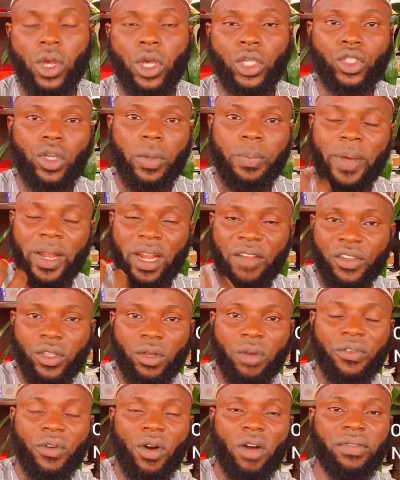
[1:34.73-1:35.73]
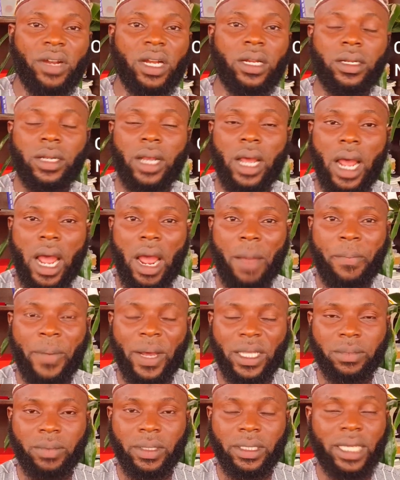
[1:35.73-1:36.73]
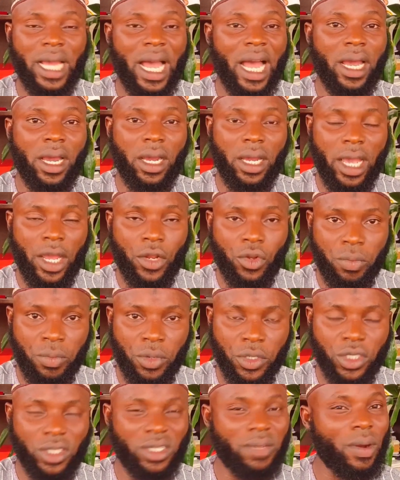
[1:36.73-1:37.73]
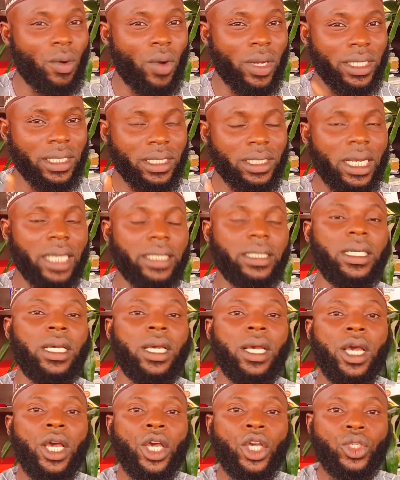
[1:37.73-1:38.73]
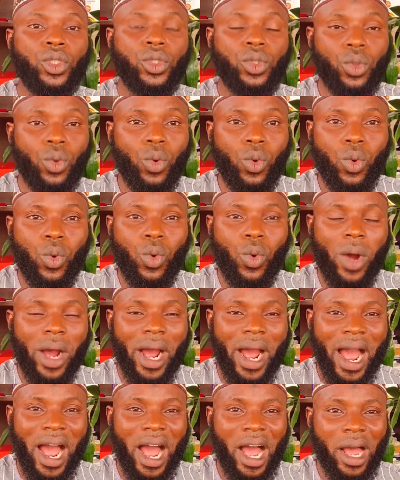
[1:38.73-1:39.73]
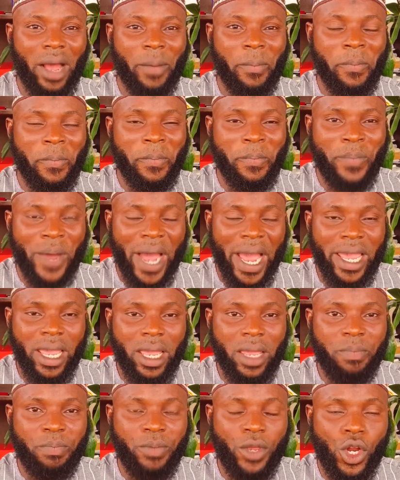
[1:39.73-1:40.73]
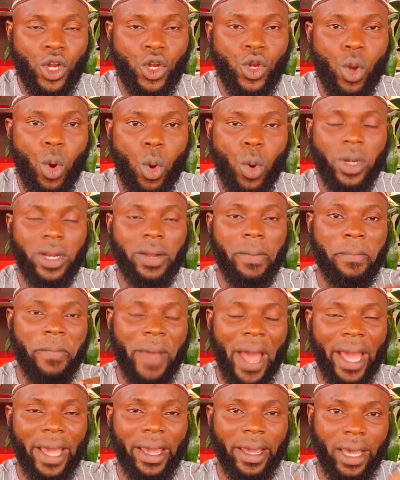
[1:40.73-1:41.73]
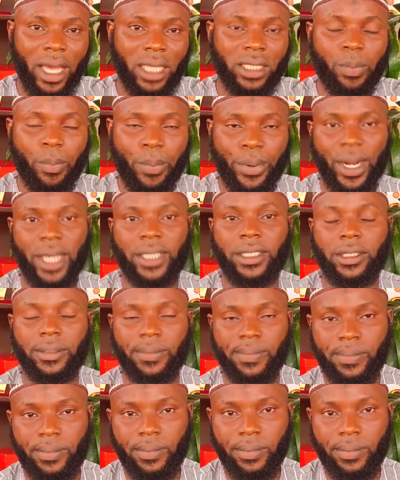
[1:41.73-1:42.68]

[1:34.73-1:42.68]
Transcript: So benefits of off-plan apartments are enormous. Number one is that you are buying below the market price.